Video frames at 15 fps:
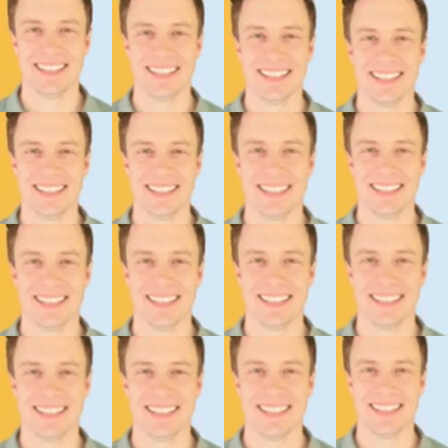
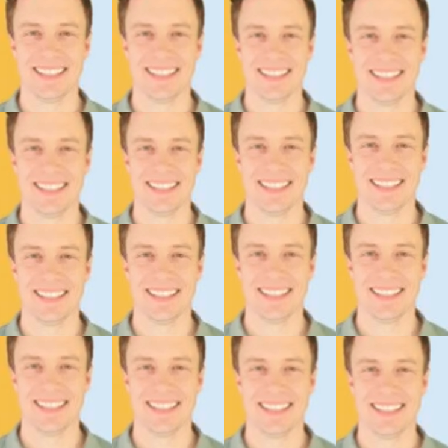
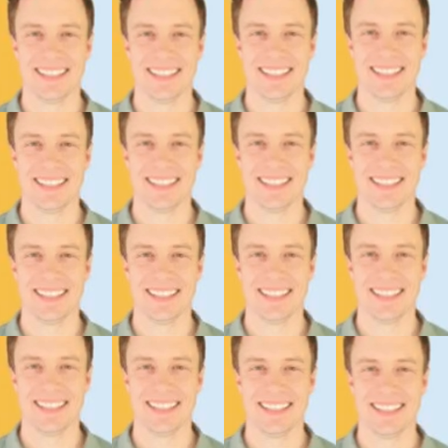
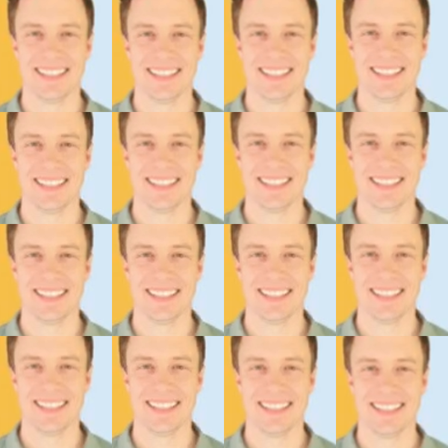
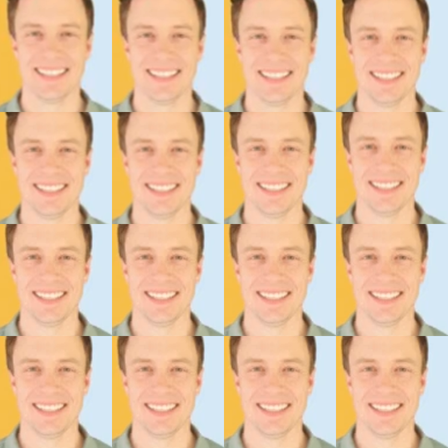The person shown says nothing.